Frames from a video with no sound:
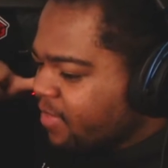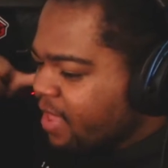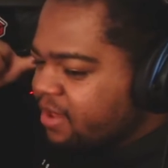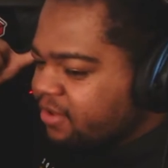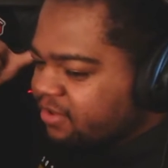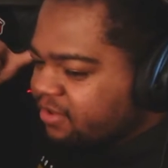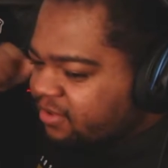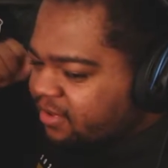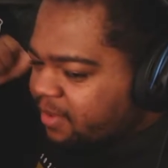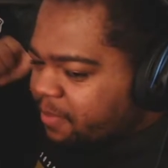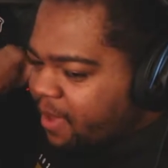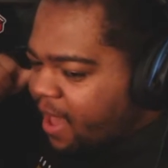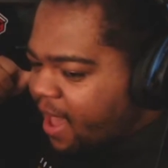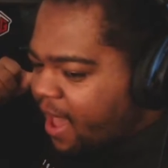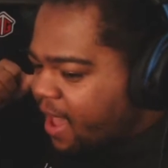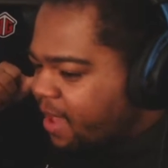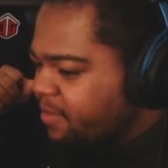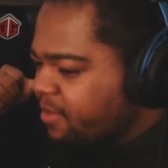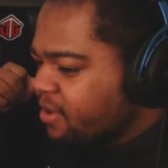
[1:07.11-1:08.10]
It used to sit
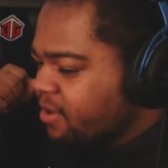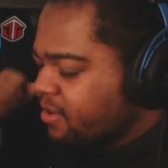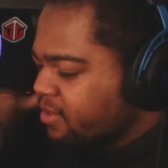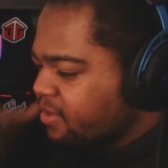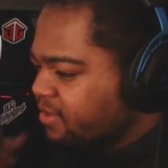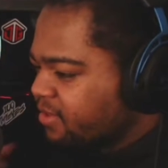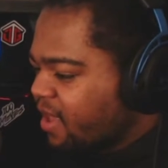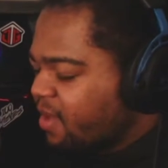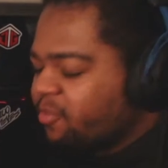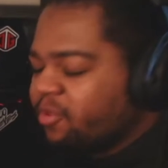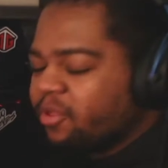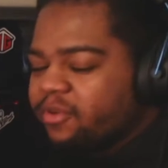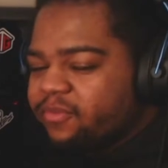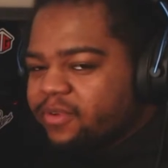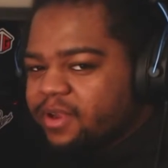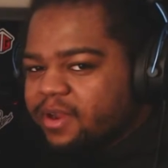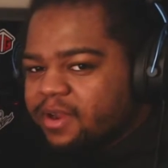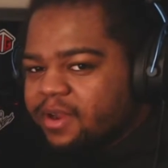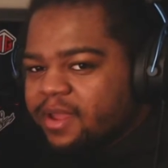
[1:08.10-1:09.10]
behind me on this table
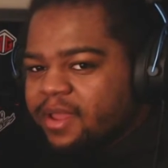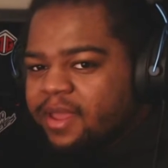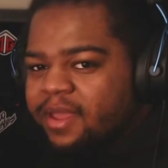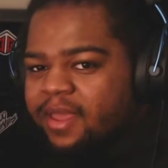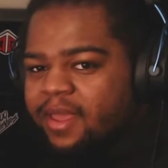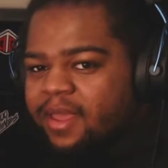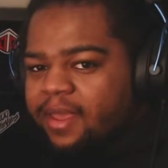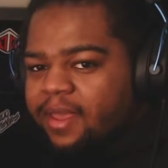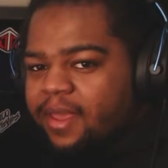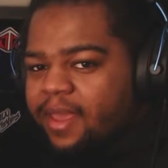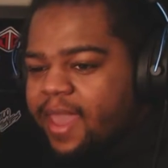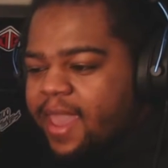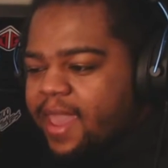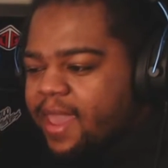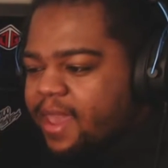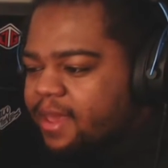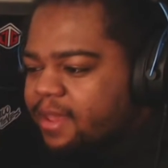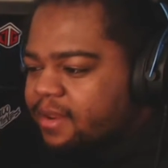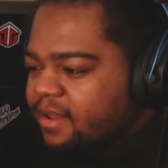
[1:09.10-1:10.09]
over here,
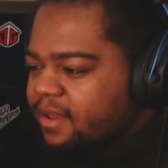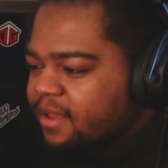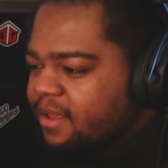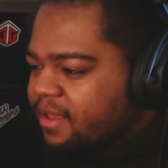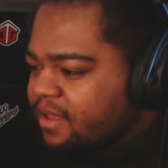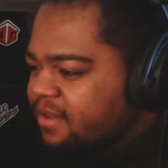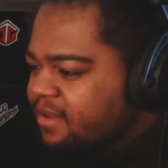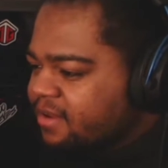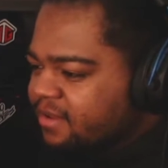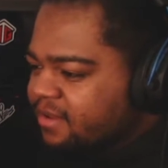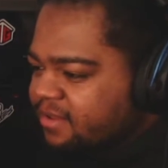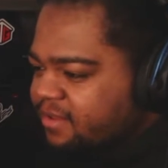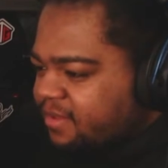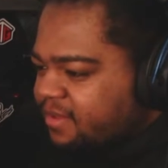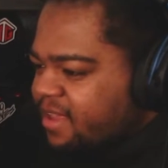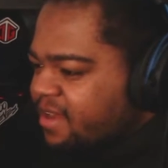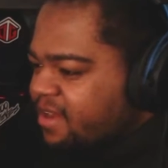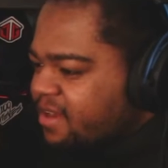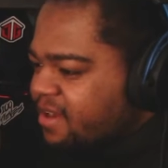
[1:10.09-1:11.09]
and it
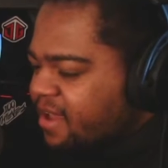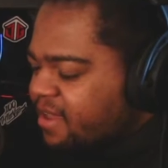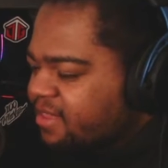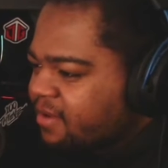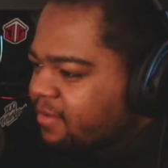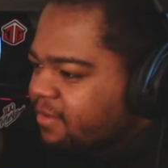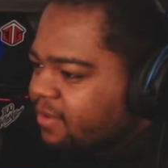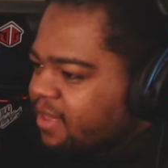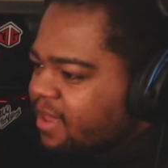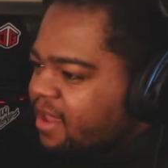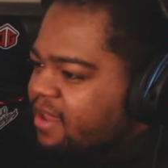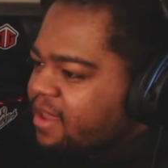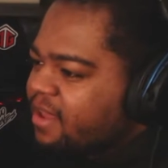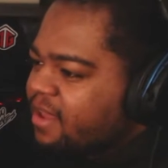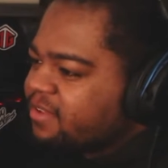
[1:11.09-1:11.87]
just did nothing really.